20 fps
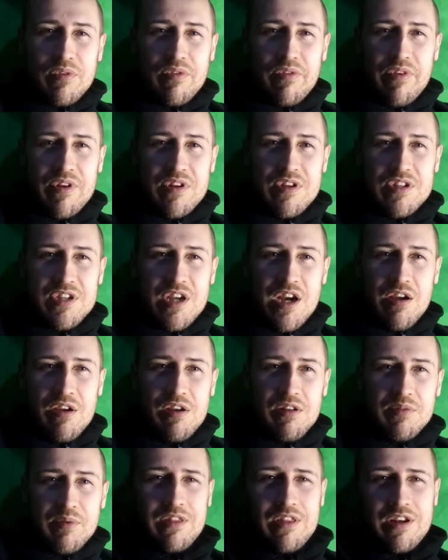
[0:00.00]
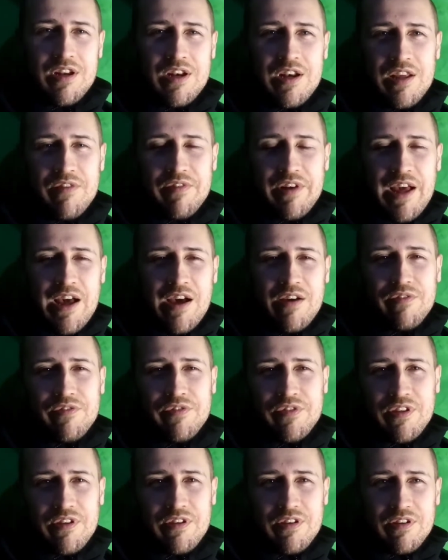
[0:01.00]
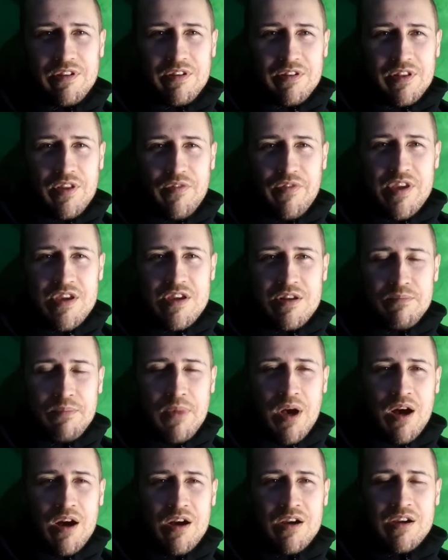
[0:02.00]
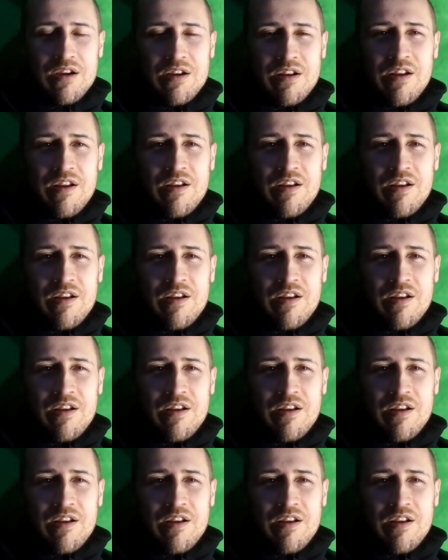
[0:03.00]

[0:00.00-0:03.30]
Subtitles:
for vegetarians where they didn't even have the vegan mark,